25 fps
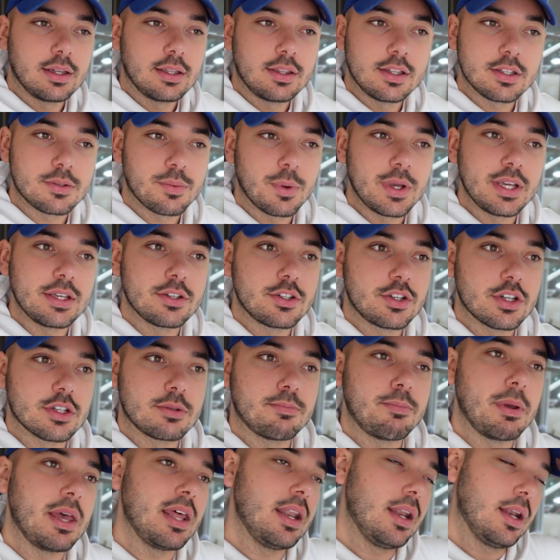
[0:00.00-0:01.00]
This week's
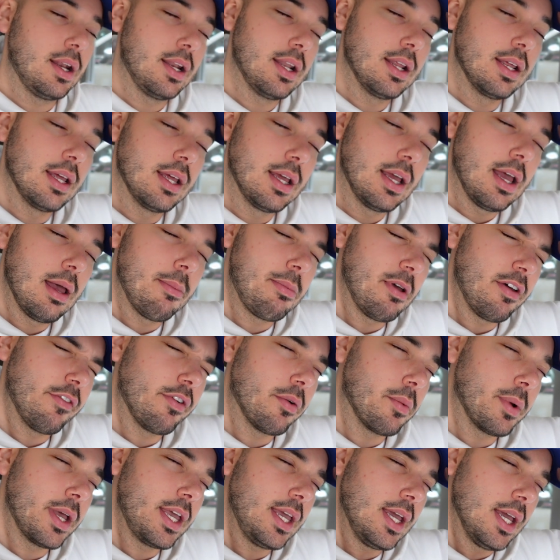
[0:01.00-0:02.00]
just been a bit of
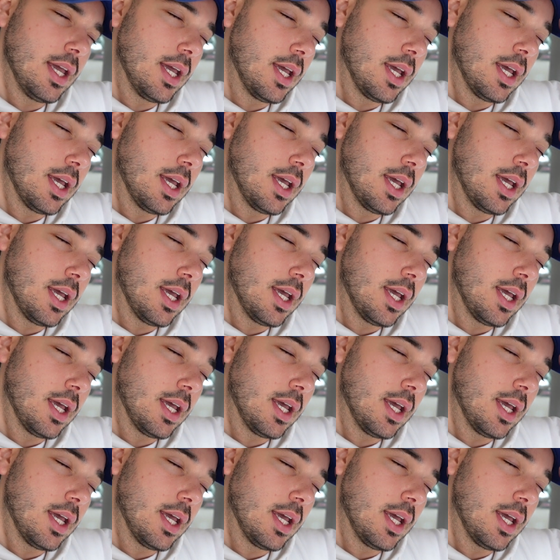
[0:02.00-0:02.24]
a week.